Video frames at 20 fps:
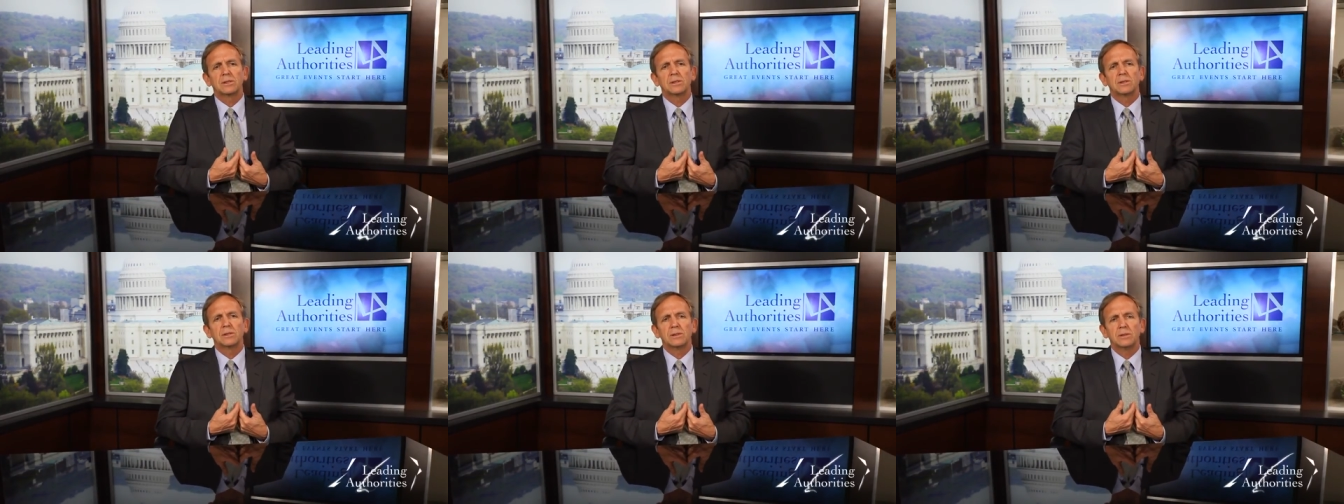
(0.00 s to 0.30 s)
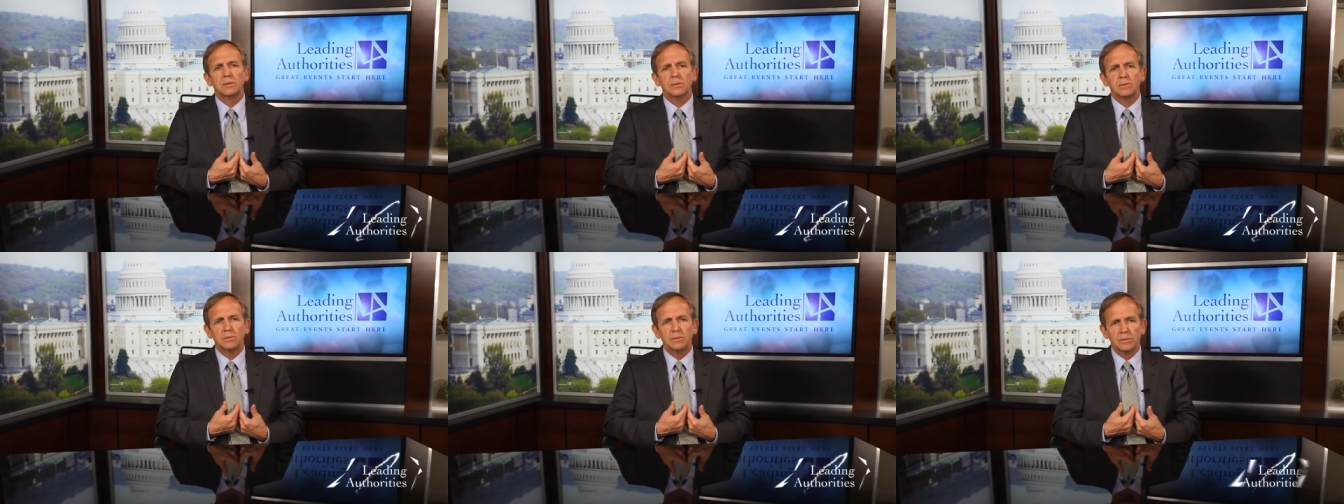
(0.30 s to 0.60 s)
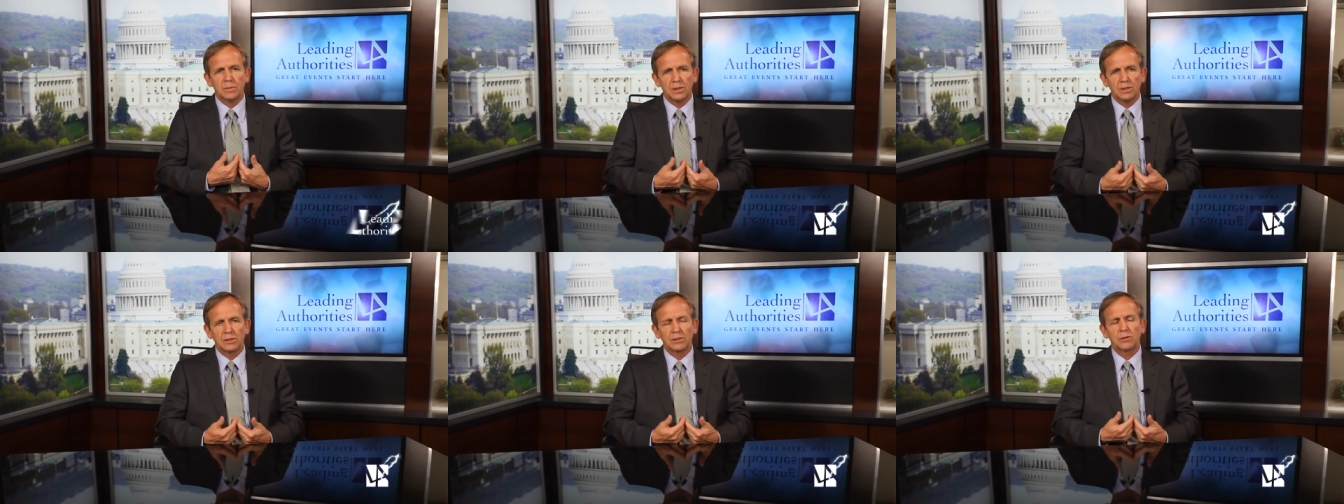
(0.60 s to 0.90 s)
the
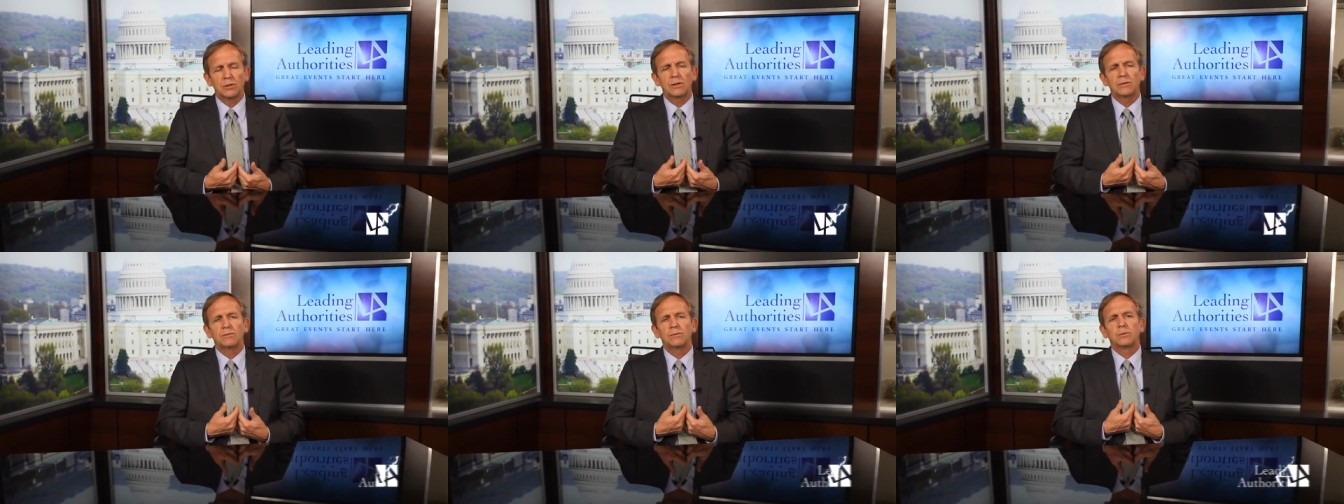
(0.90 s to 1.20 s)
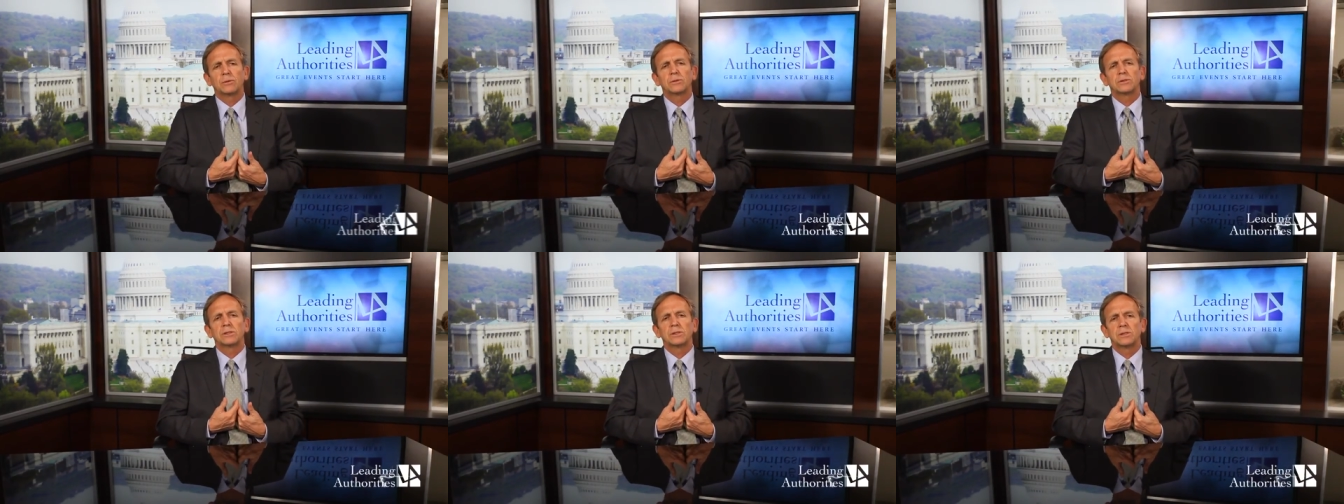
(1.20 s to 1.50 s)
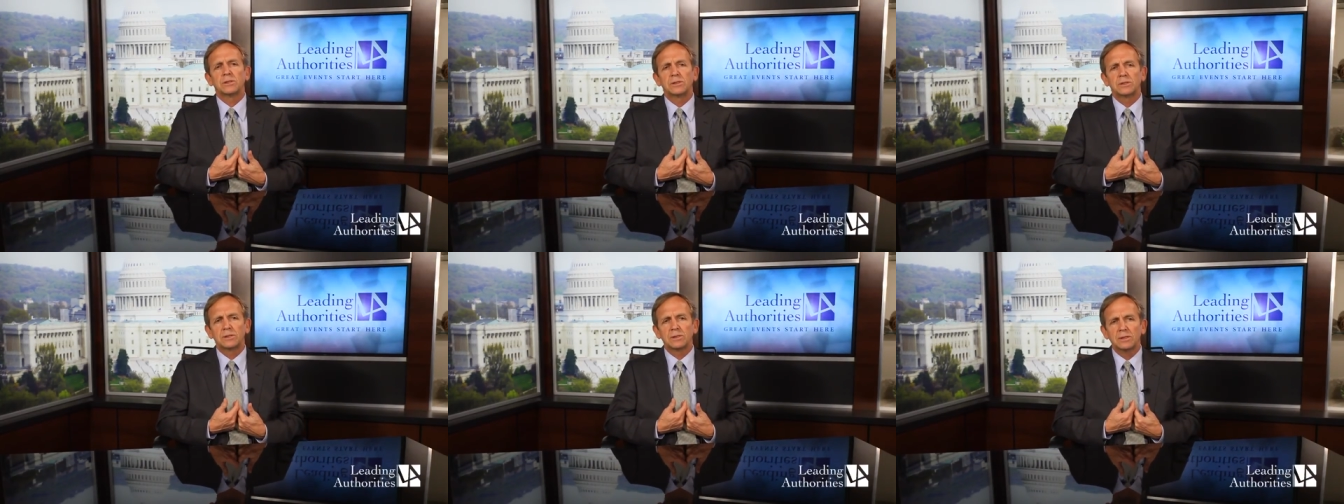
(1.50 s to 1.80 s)
military
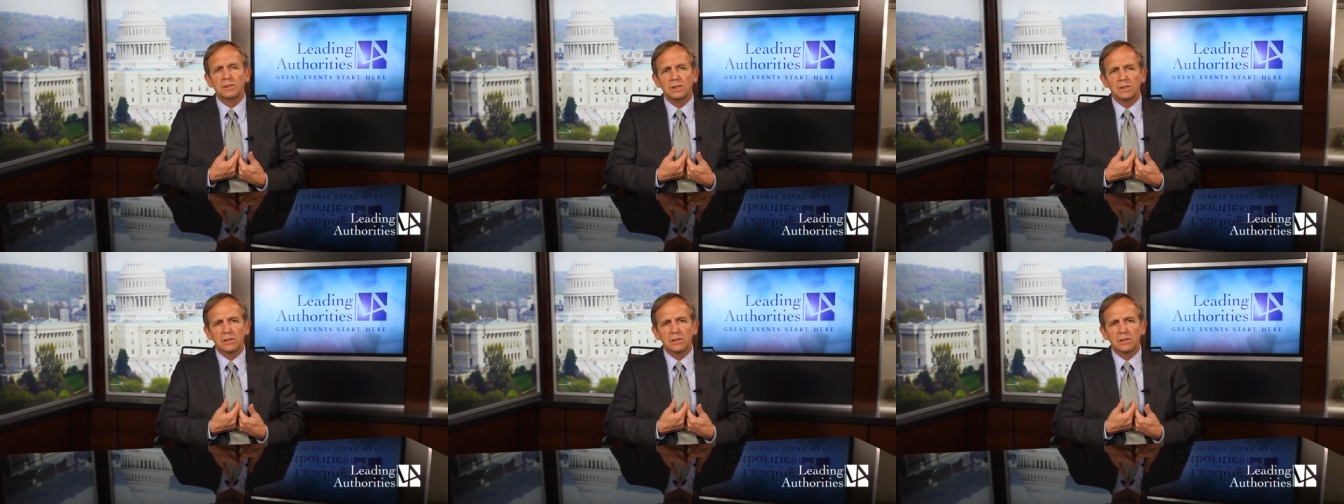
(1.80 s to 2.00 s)
forces,